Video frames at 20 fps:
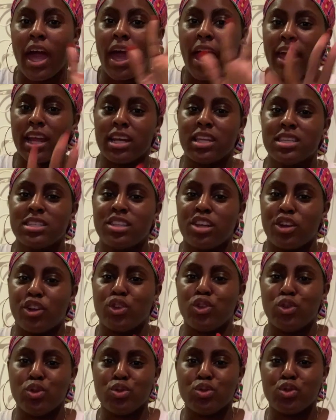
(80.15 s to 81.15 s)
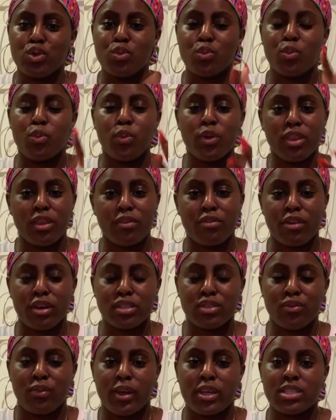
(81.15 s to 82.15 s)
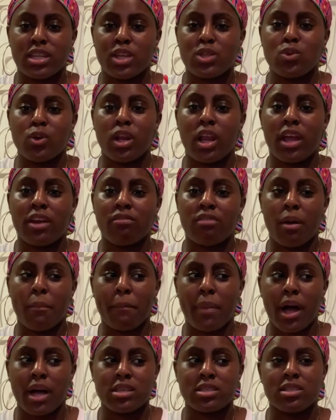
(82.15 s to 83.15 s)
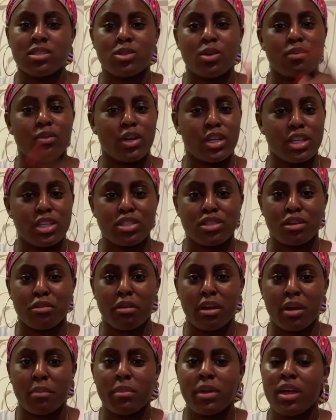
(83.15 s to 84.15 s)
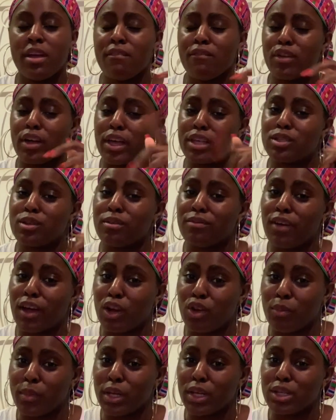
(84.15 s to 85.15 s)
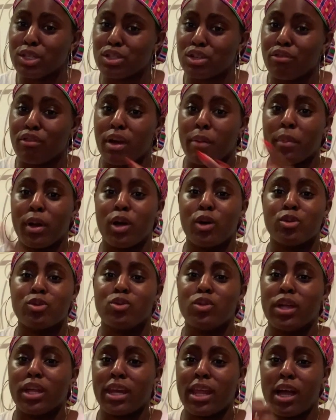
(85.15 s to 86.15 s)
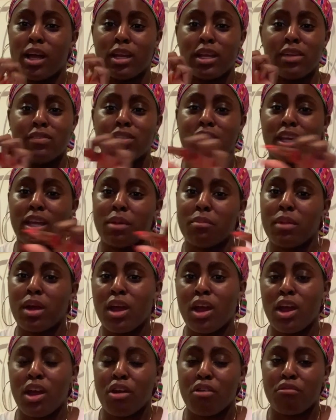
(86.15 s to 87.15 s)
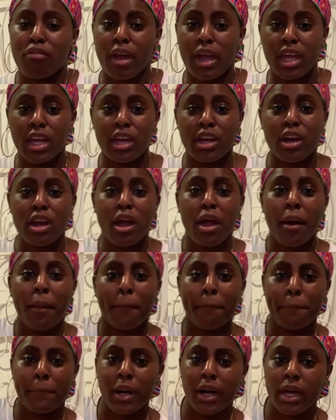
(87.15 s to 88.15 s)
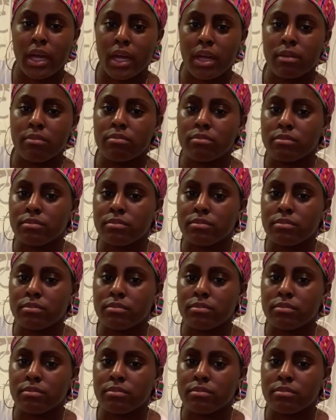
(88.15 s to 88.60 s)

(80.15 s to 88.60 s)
at least not on YouTube, with a fresh face. I do a lot of unboxings over on Instagram. If you guys don't follow me on Instagram, go do that now. I'll leave the name right here. But